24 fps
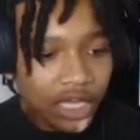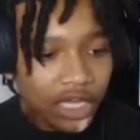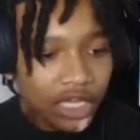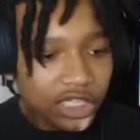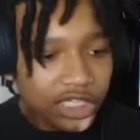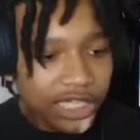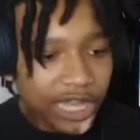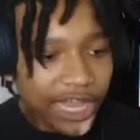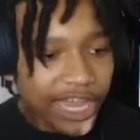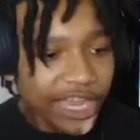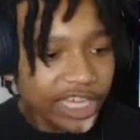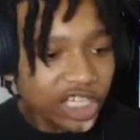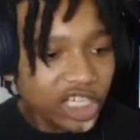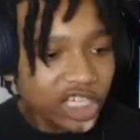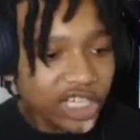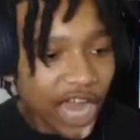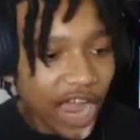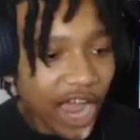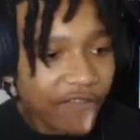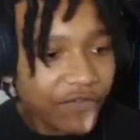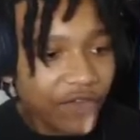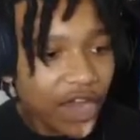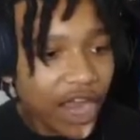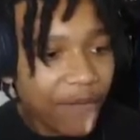Stage is
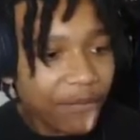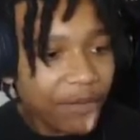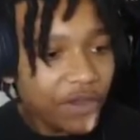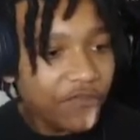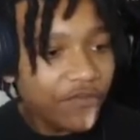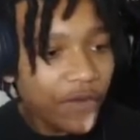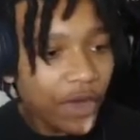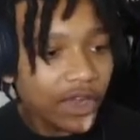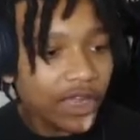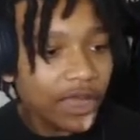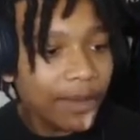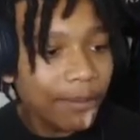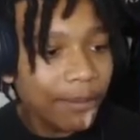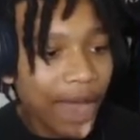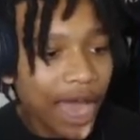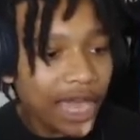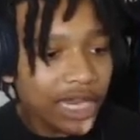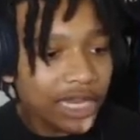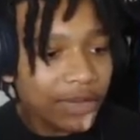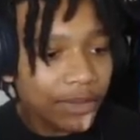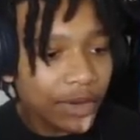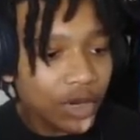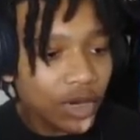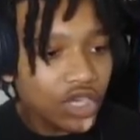not for every fucking
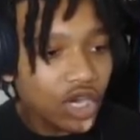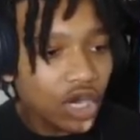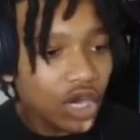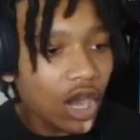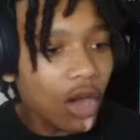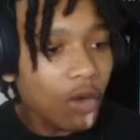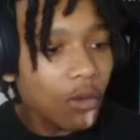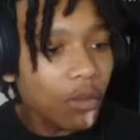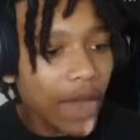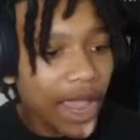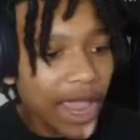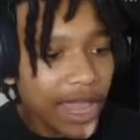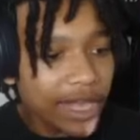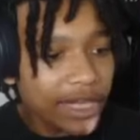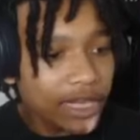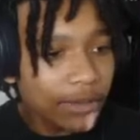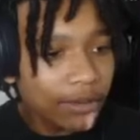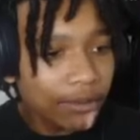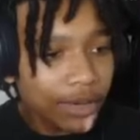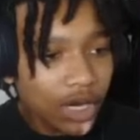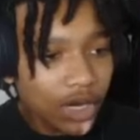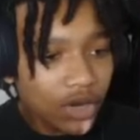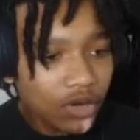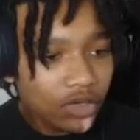body, bro. You're a
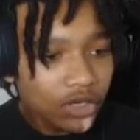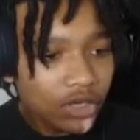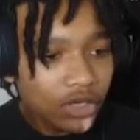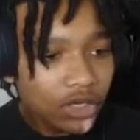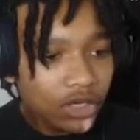random, bro.